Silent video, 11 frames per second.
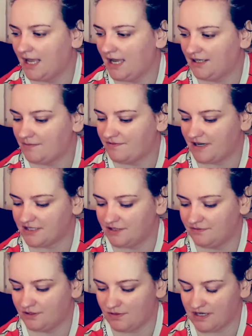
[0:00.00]
and I'm fasting
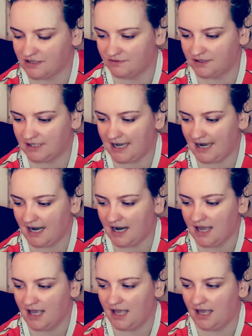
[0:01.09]
for the rest of the day
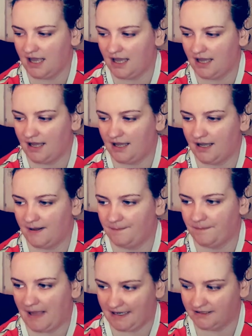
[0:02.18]

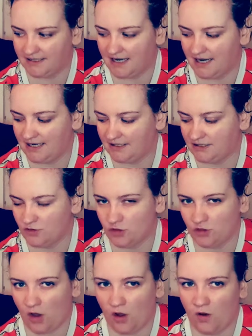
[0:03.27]
and night.
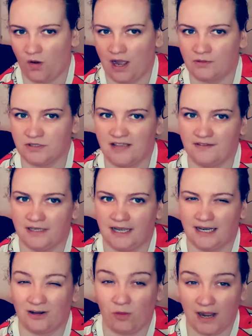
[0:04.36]
So I was having
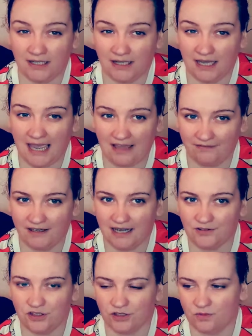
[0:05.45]
like quite a heavy
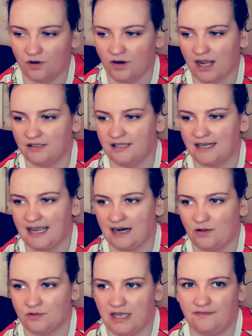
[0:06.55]
lunch at work, and then again
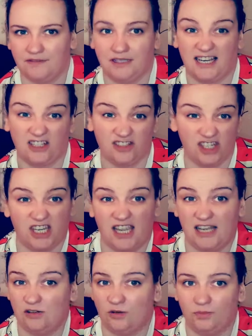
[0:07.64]
I was having like a
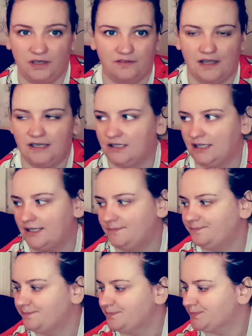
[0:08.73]
chicken or beef and
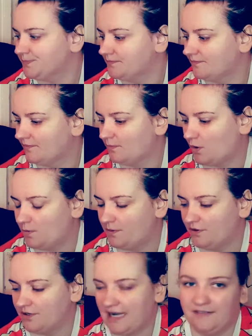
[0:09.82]
or
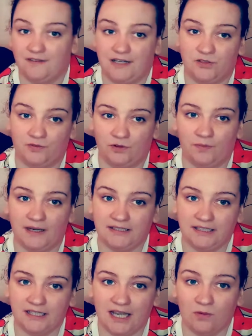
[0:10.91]
pork and veg for my
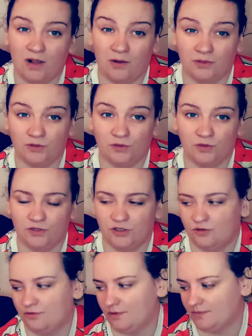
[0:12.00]
dinner. What I want to switch
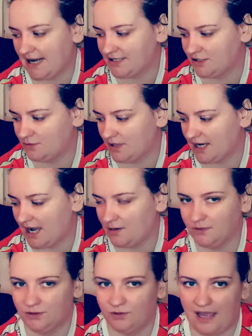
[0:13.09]
to from next week, I
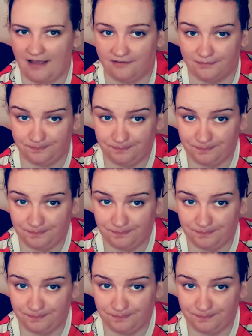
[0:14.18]
want to have